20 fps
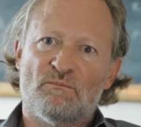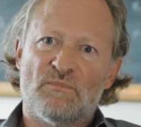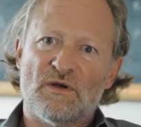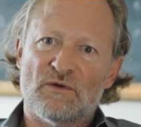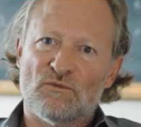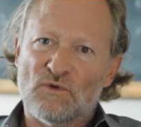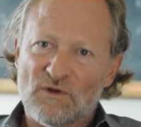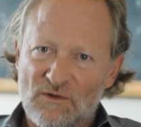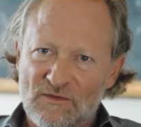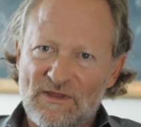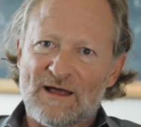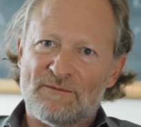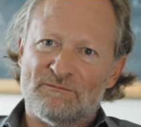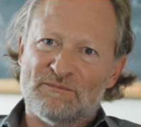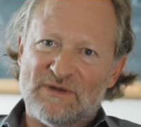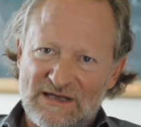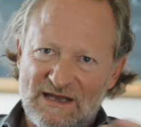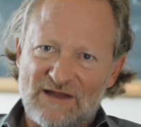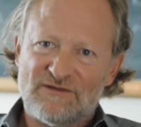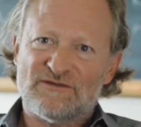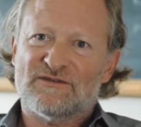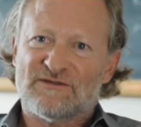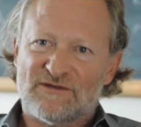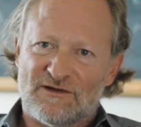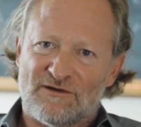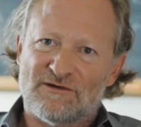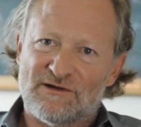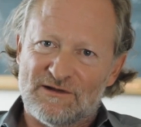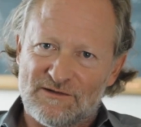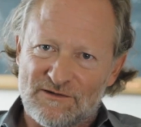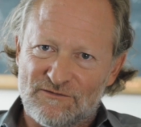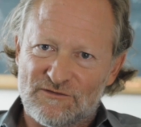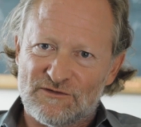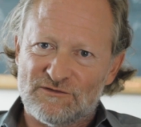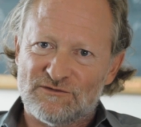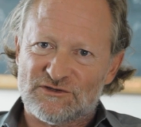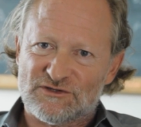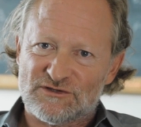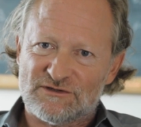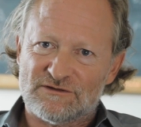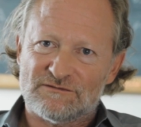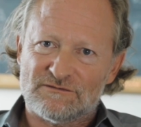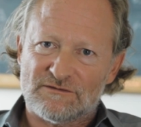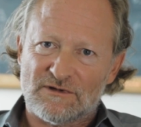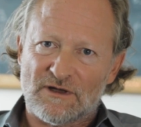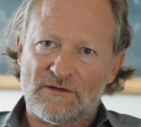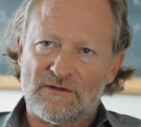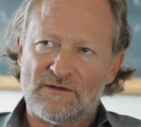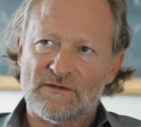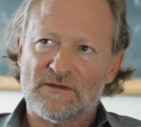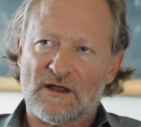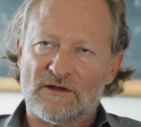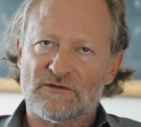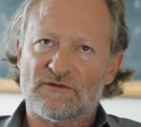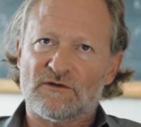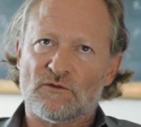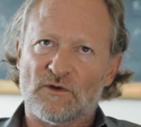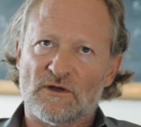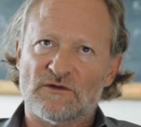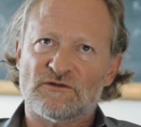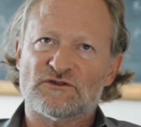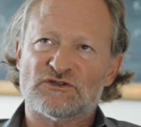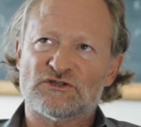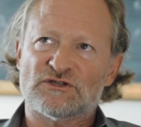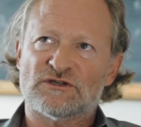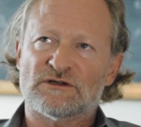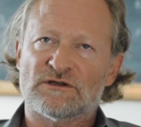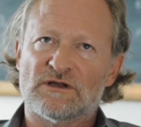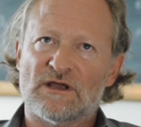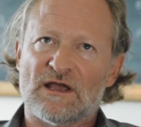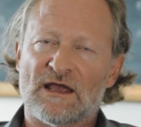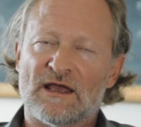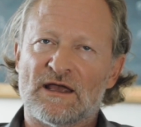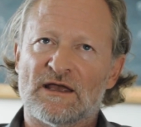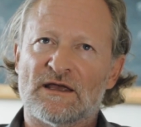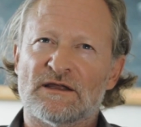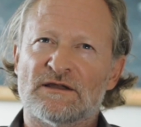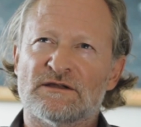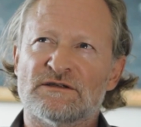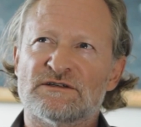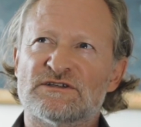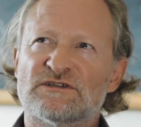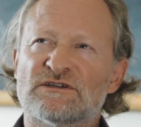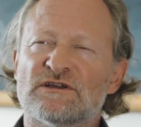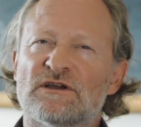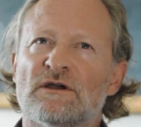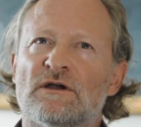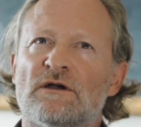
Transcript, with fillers: But will that be necessary in the future? I think that's the question. And